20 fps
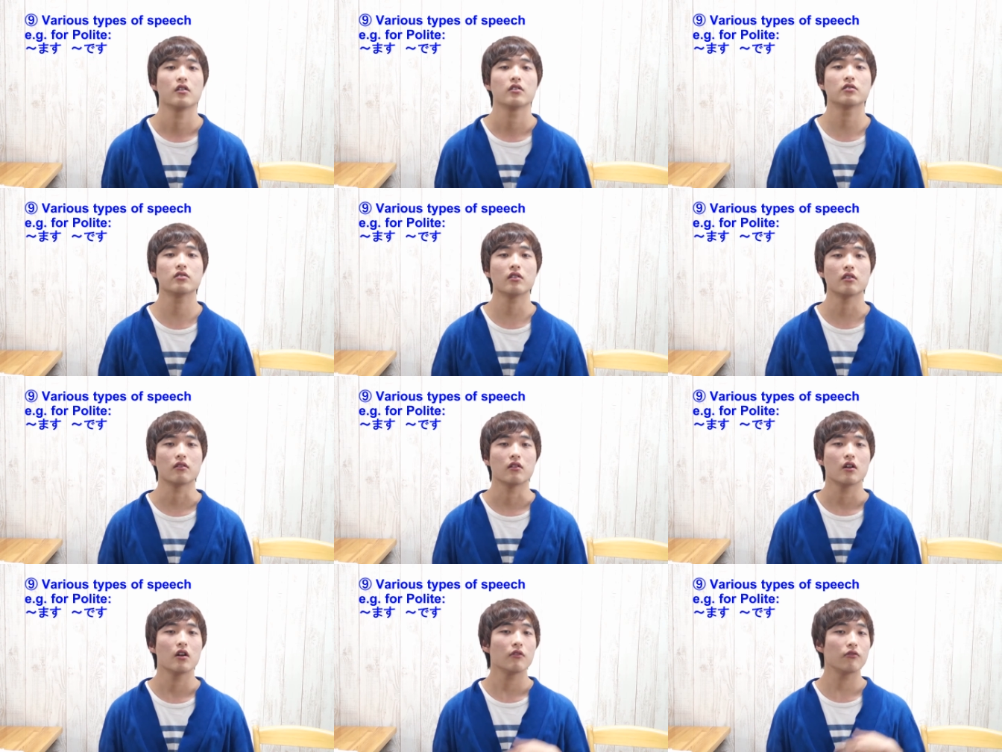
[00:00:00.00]

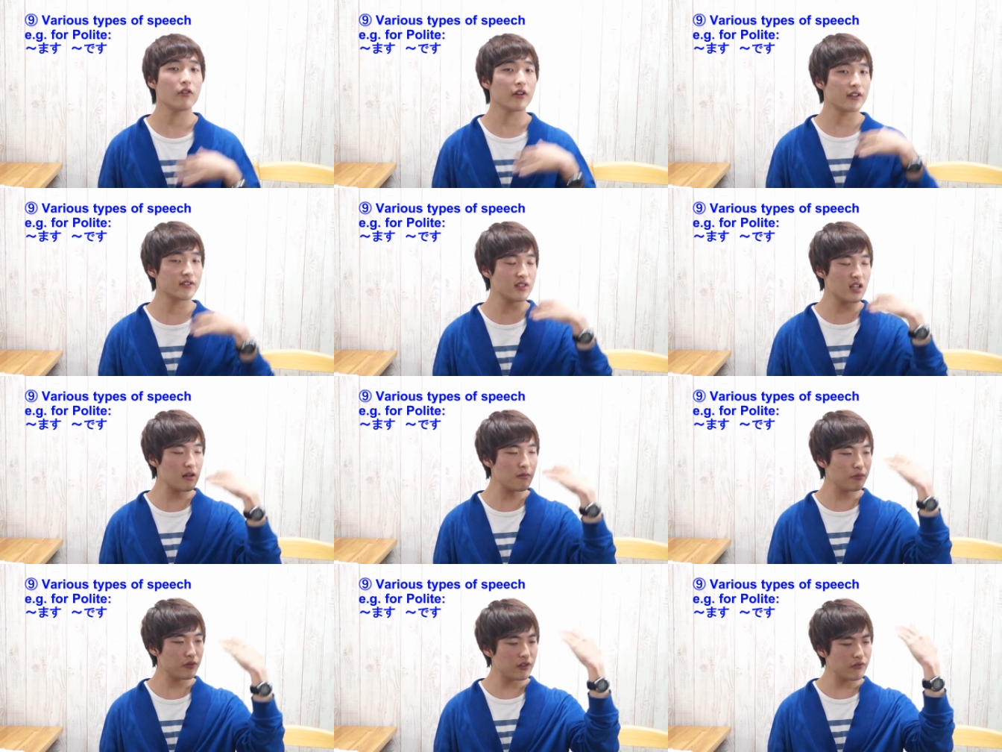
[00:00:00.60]
So, for
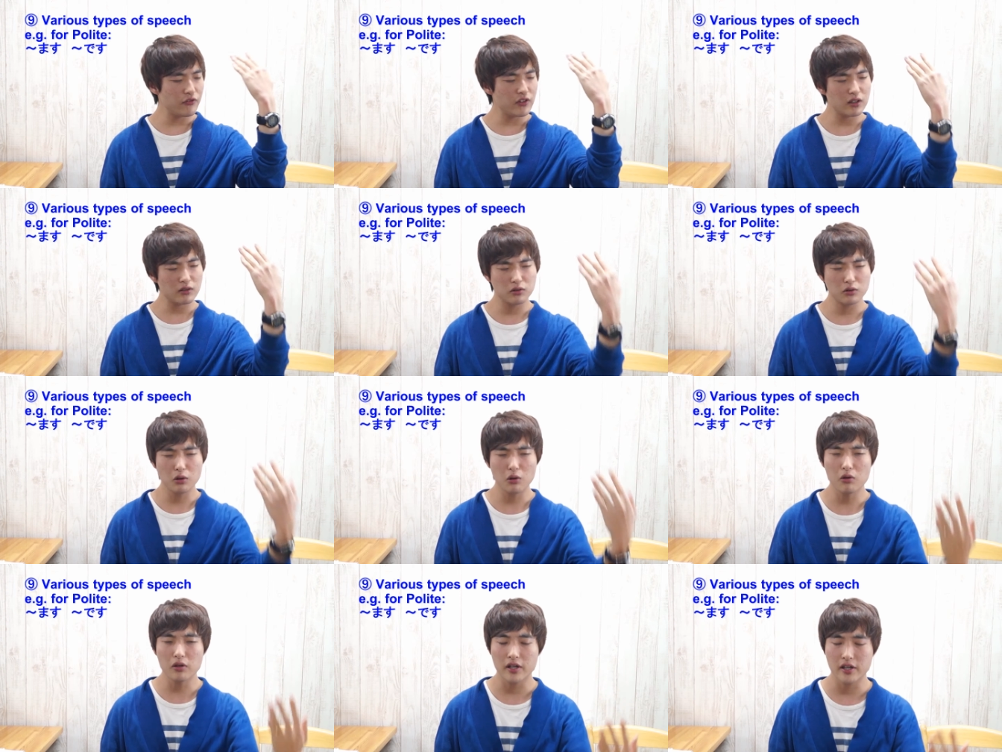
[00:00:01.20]
example, if you're
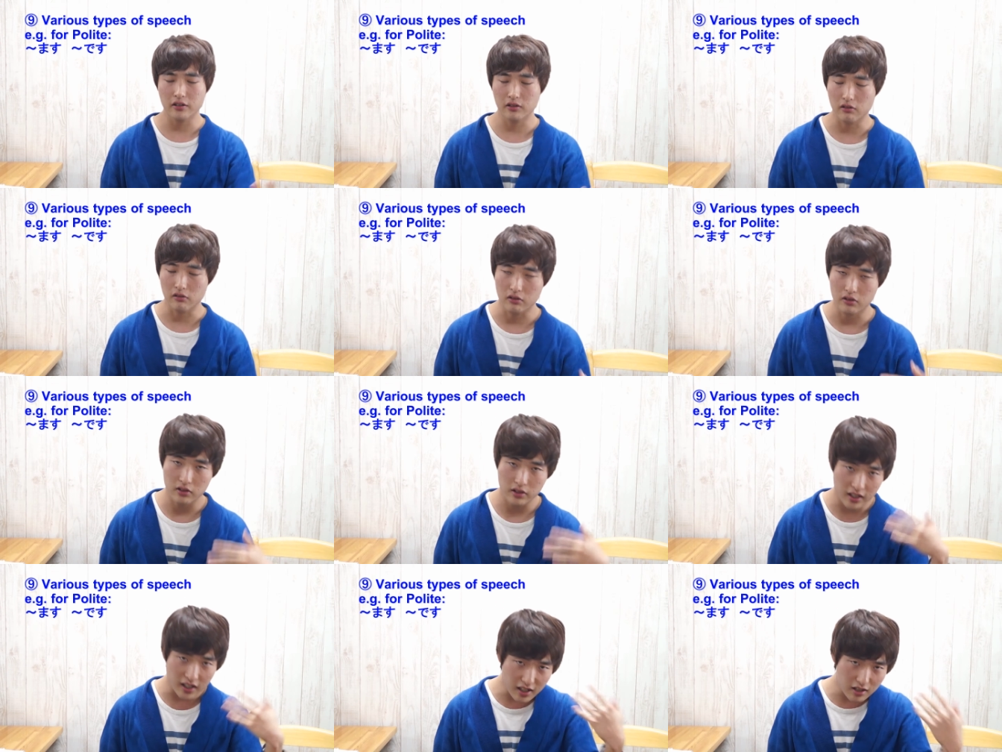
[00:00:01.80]
talking to a
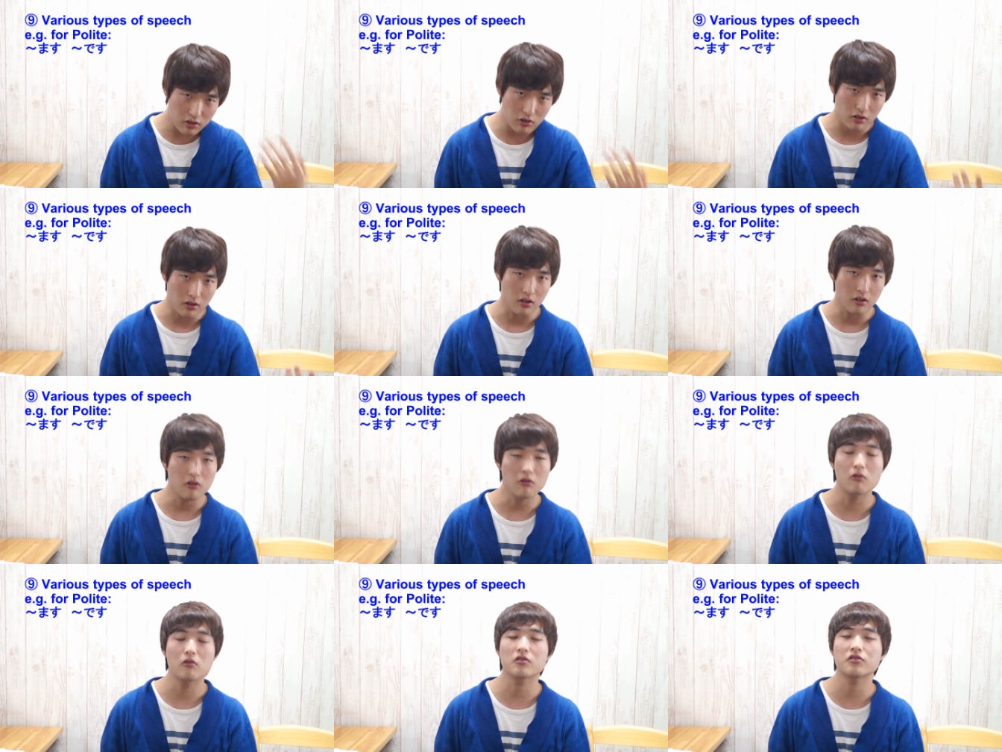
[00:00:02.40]

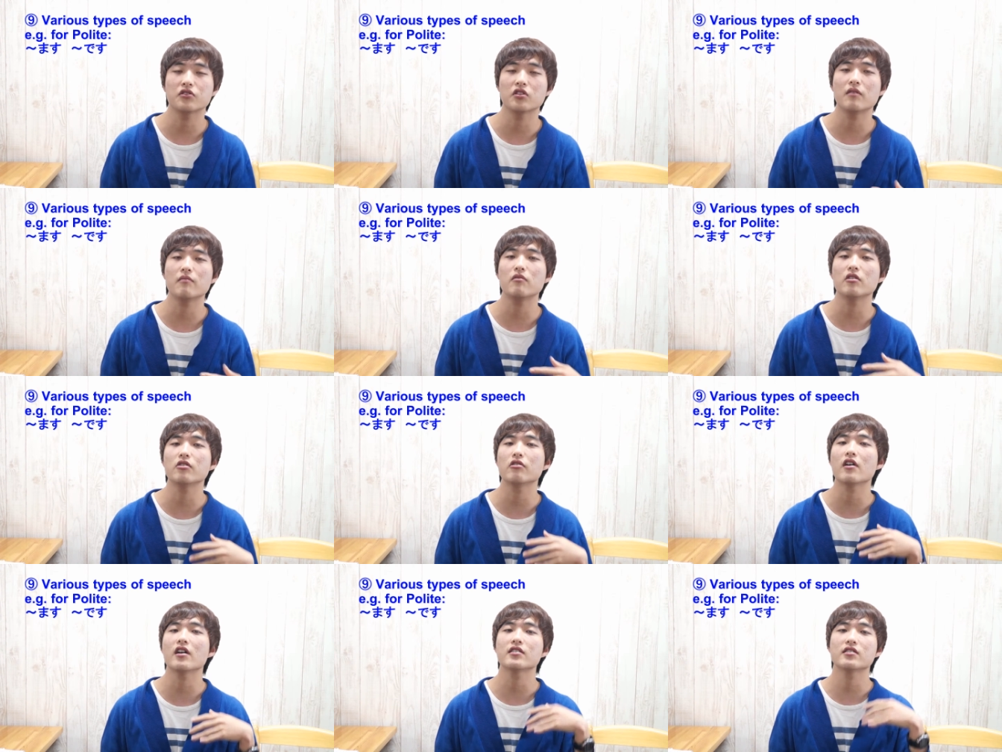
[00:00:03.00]
teacher or
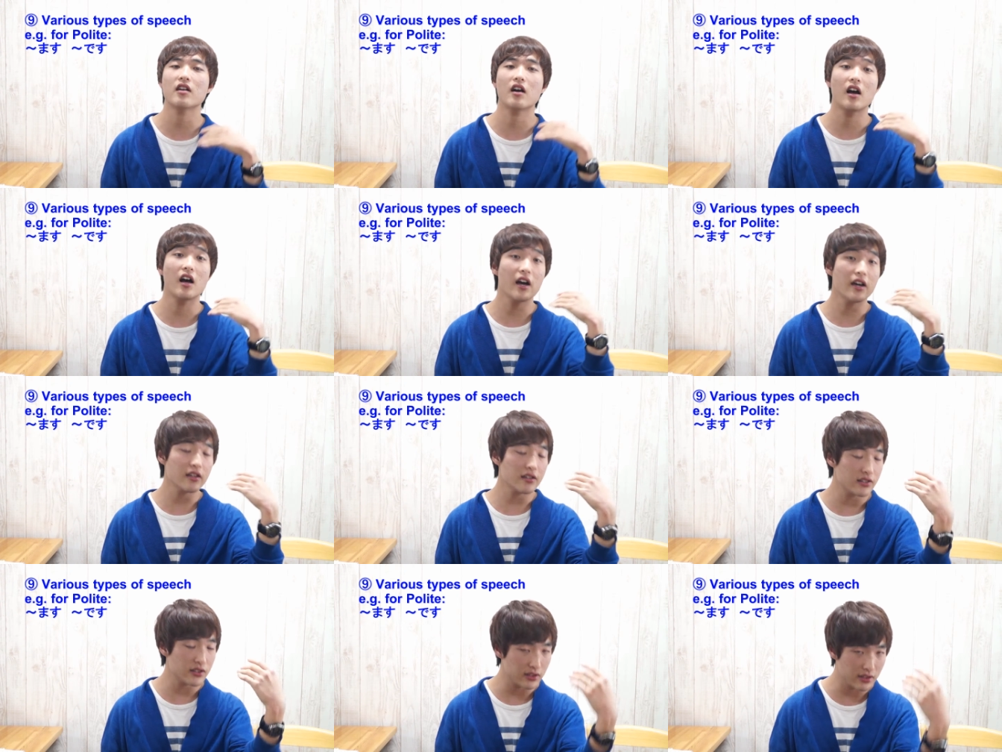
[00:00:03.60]
someone who has a
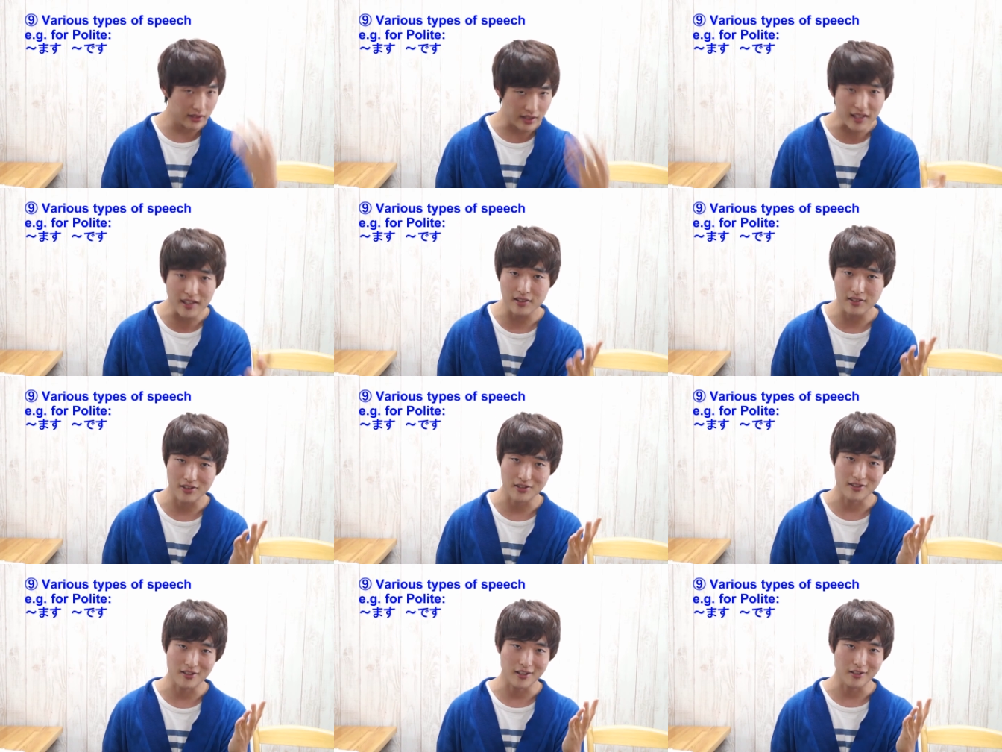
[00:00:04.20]
higher
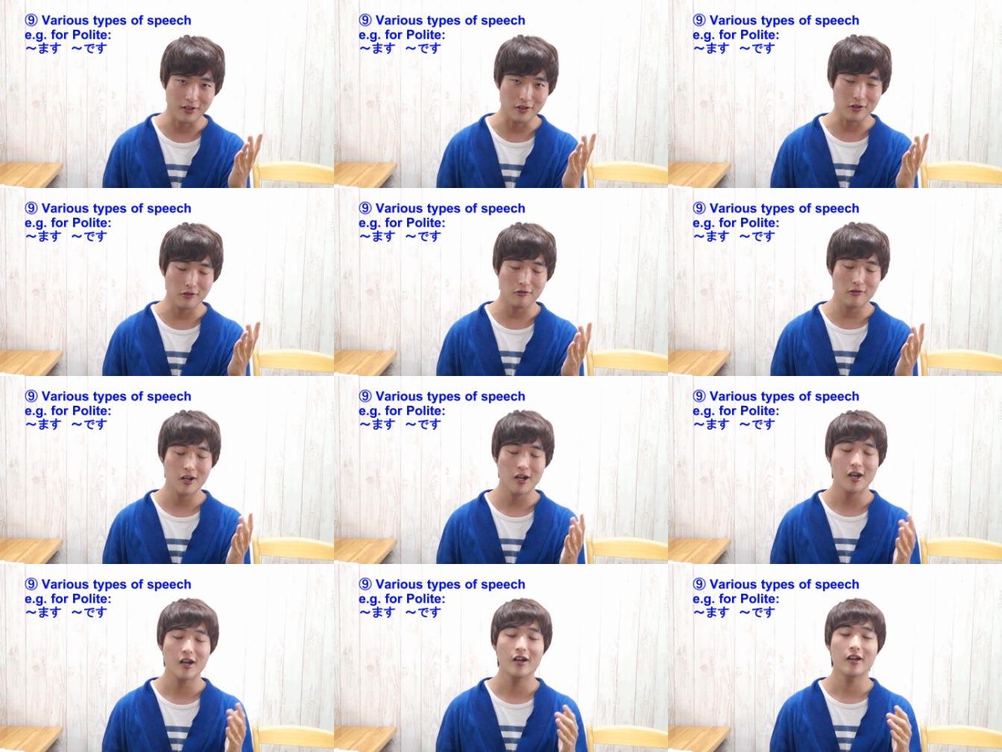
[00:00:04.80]
status than
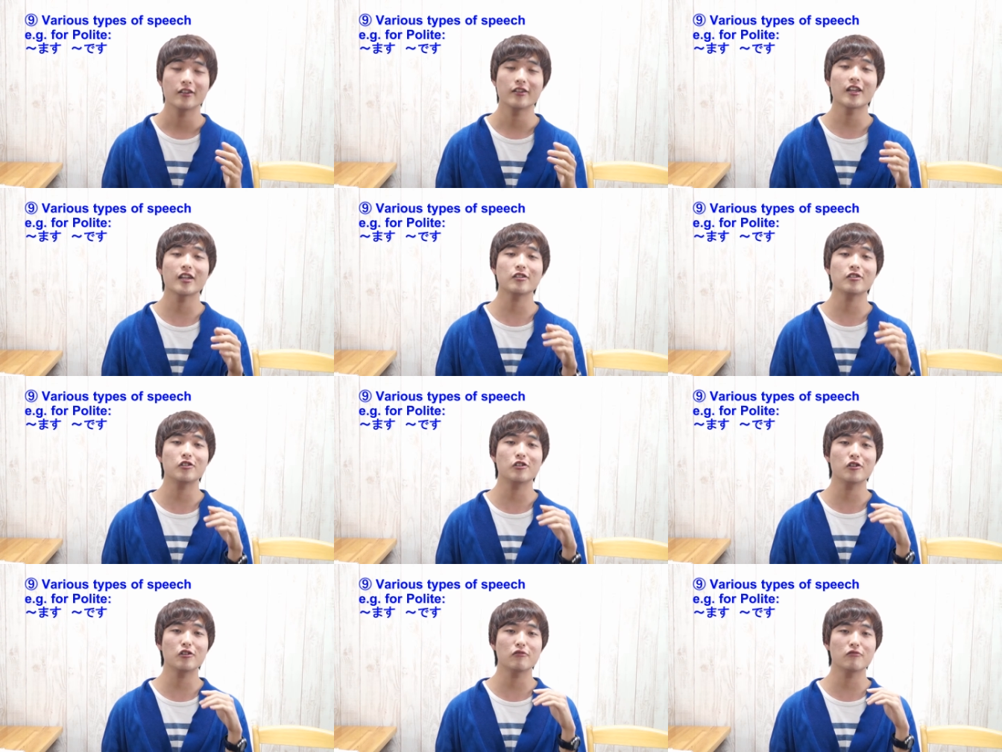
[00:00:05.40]
you,
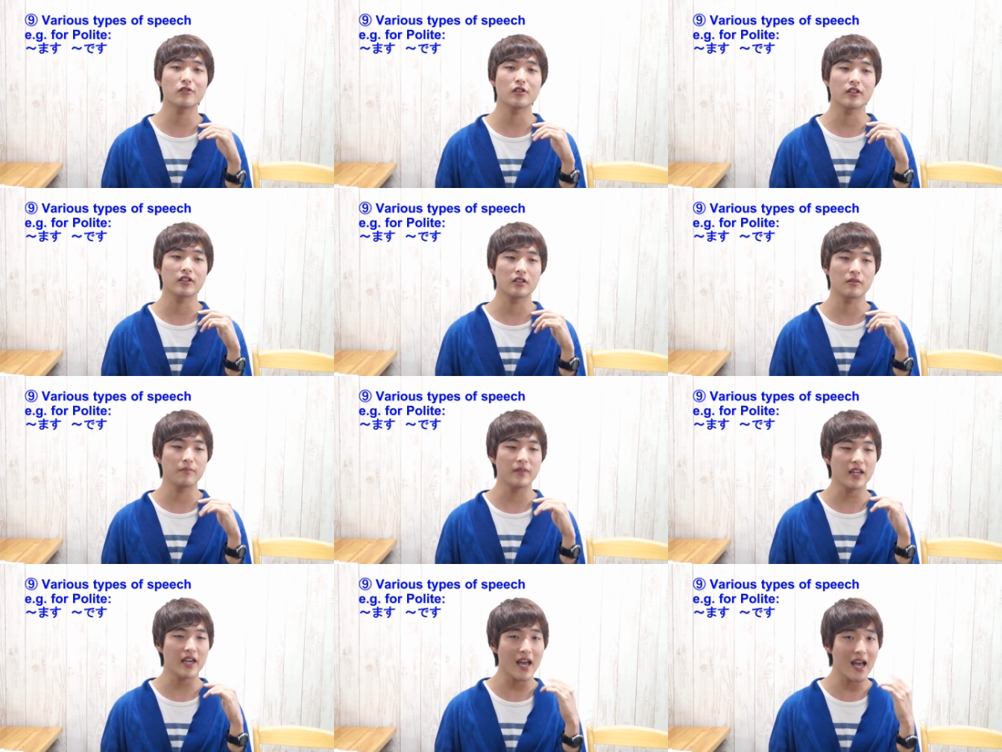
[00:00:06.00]
then you would
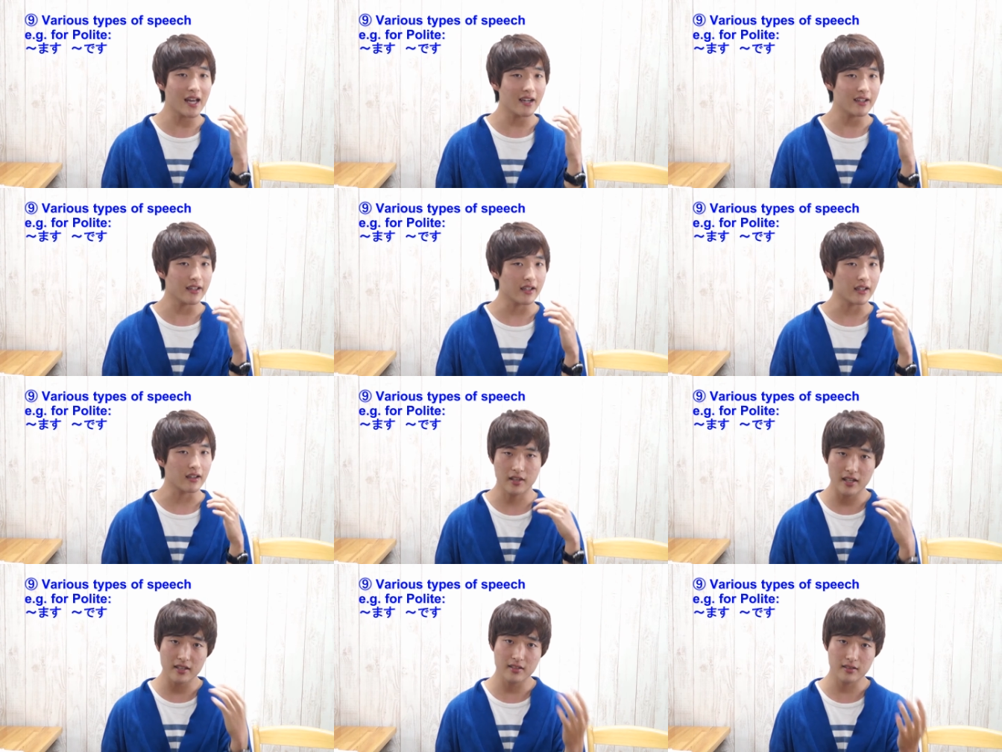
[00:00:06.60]
be
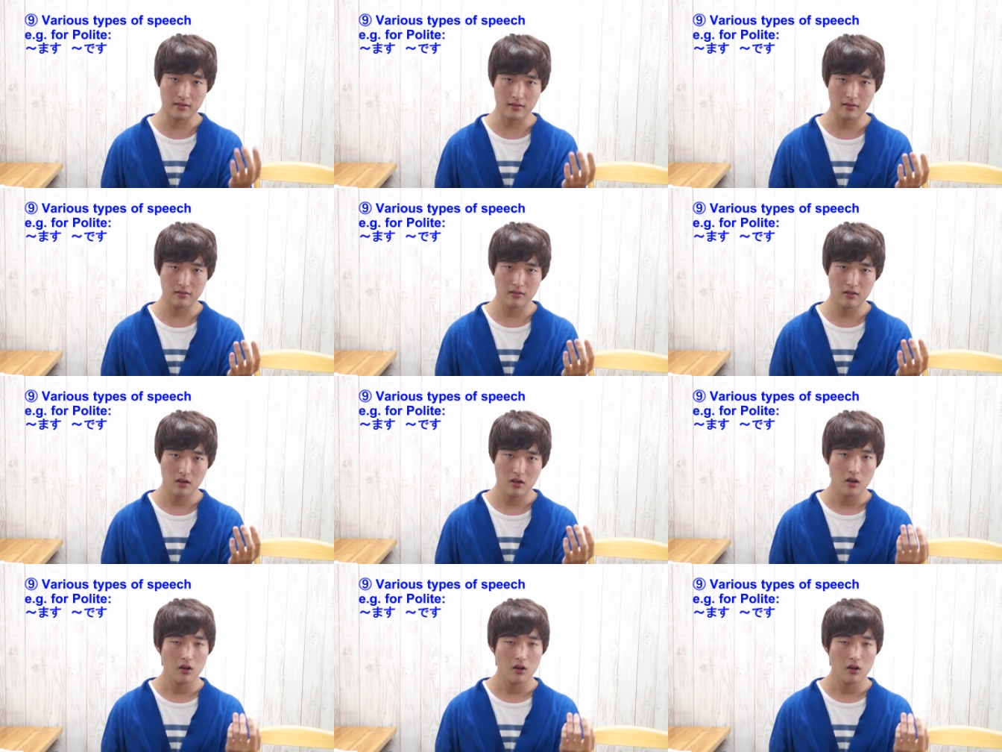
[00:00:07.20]
adding desu,